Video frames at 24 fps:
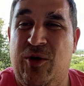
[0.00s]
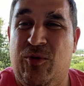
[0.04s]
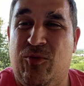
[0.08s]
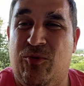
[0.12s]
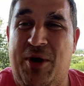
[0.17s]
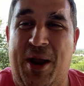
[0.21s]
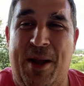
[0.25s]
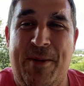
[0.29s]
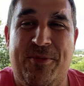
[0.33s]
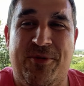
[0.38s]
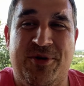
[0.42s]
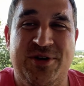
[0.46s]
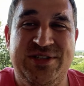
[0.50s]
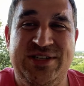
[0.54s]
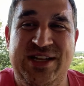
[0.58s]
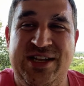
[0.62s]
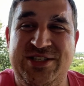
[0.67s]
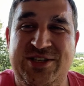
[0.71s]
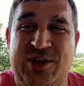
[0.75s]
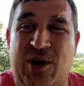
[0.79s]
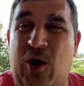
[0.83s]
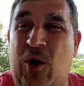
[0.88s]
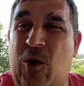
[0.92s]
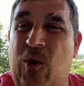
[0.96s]

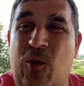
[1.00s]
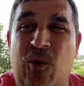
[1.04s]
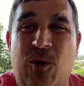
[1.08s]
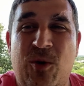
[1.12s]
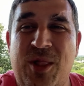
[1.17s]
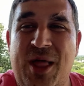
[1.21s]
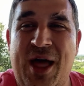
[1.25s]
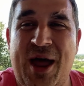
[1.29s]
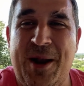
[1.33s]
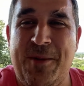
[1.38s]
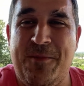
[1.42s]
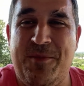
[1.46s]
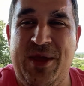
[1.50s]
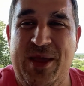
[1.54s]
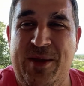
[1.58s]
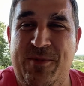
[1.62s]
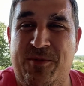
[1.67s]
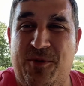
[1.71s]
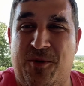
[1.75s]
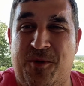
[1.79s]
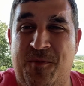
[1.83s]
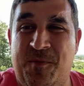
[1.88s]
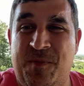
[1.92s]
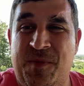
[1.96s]
represents a whole lot of
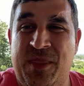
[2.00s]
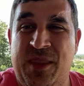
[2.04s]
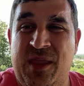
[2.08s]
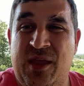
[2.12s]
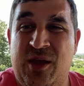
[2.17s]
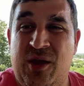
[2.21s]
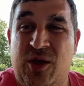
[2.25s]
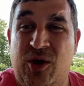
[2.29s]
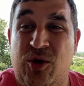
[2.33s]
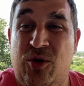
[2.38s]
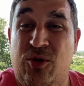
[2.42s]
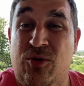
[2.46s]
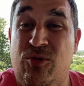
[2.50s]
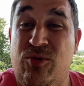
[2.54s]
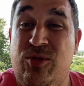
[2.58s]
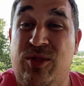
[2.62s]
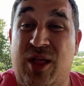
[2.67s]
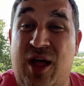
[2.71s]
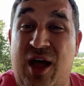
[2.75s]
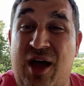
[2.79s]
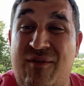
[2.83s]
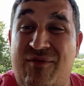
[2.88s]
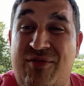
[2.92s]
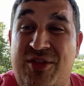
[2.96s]
people who
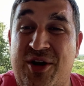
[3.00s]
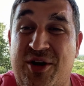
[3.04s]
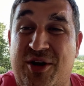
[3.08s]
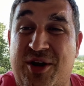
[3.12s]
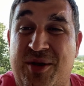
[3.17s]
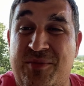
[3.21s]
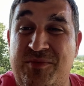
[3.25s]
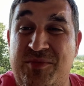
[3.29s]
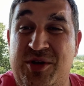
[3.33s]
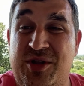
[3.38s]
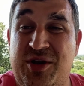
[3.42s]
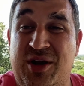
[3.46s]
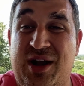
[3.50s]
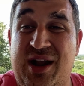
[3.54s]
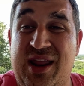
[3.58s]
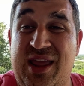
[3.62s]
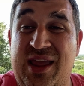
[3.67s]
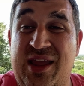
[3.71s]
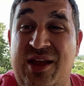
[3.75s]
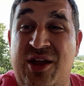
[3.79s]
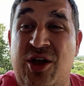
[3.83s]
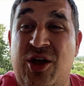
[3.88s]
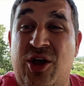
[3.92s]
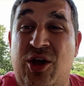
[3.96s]
love their
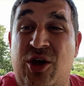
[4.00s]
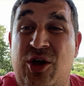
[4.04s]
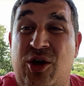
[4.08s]
community,